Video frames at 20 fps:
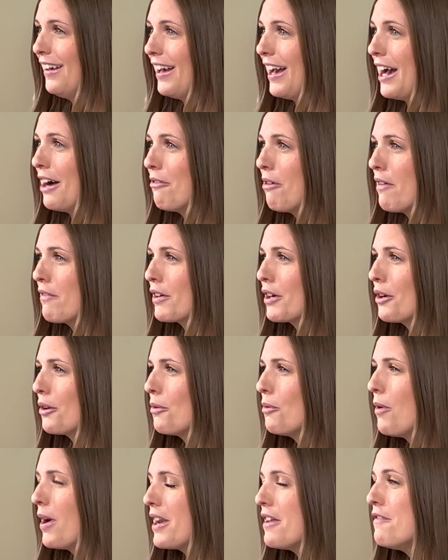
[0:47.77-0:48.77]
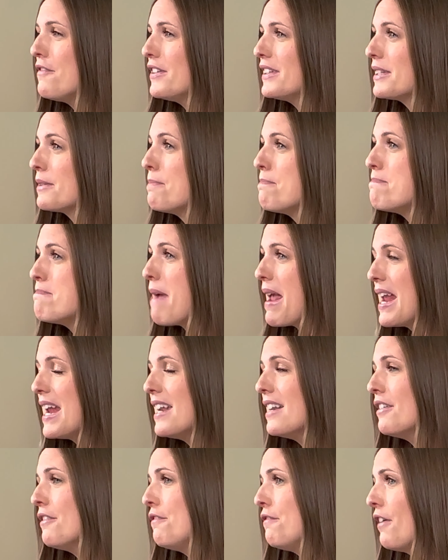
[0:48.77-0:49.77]
However, one of its
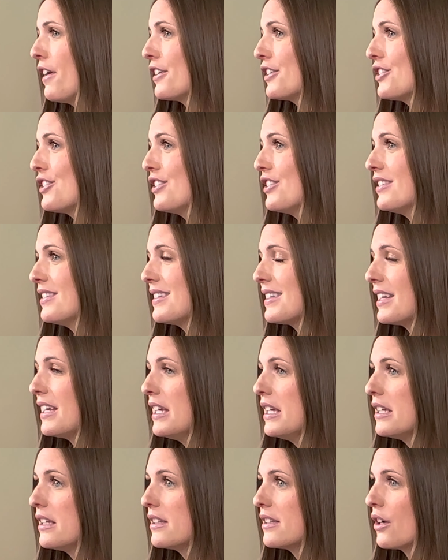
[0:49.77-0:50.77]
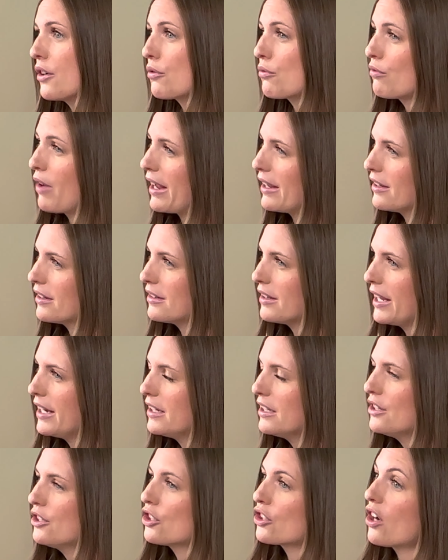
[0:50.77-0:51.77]
main functions is regulating your